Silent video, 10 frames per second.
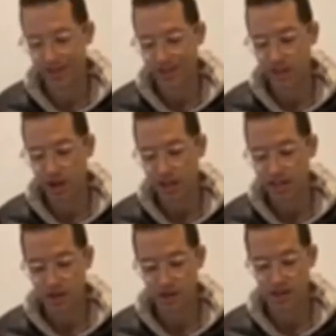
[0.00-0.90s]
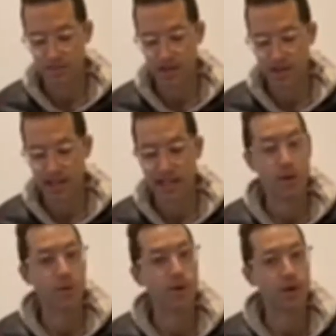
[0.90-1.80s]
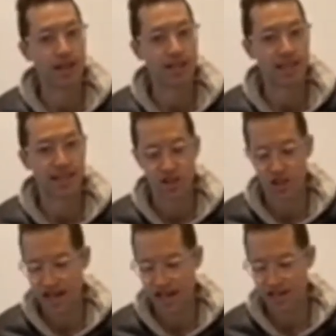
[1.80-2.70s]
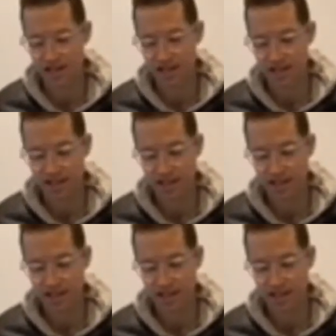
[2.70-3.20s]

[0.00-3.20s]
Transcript: God tells them that they will get a second chance.